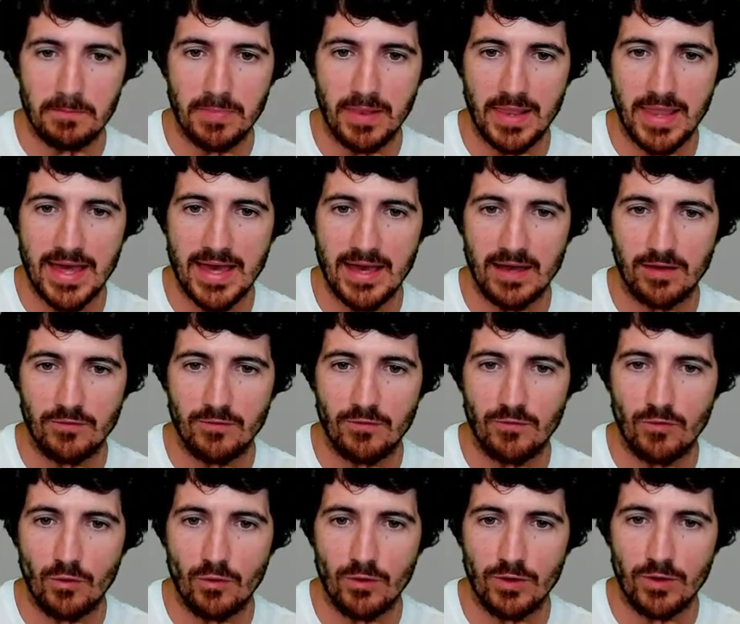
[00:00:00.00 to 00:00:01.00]
plug
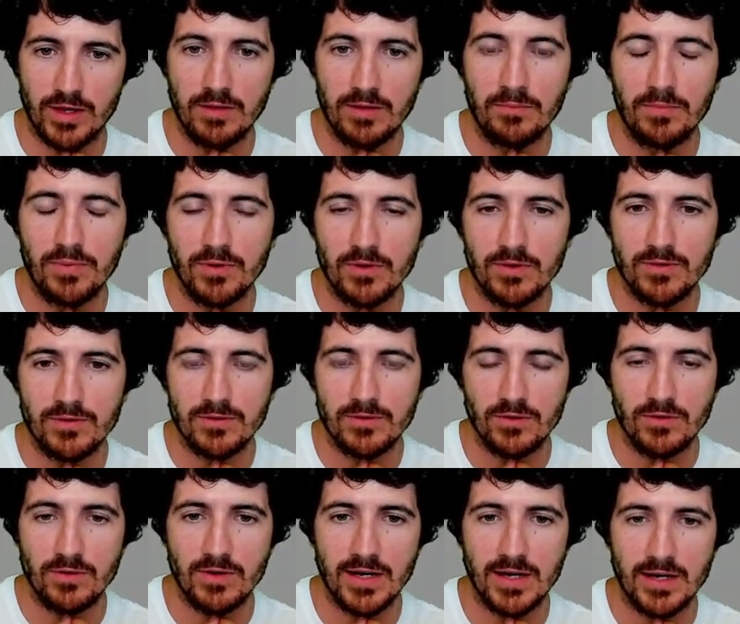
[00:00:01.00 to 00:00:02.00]
4 inputs.
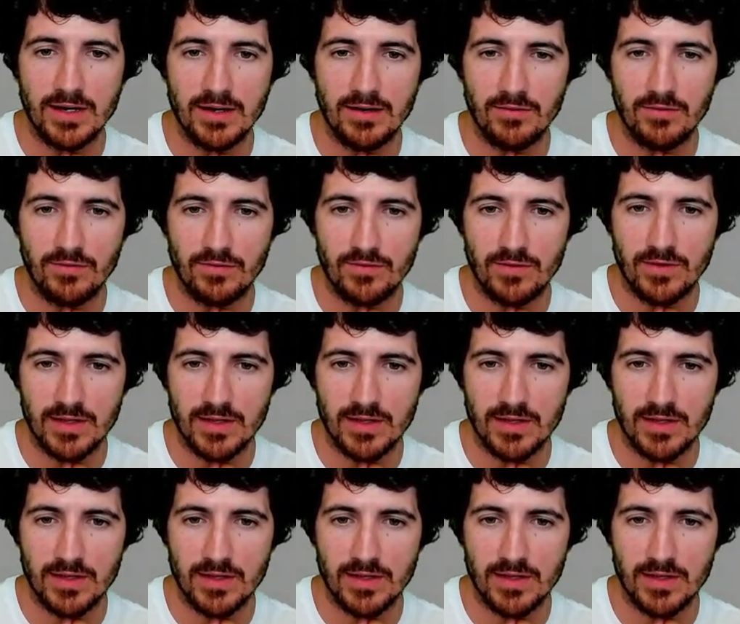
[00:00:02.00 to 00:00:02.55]
So you have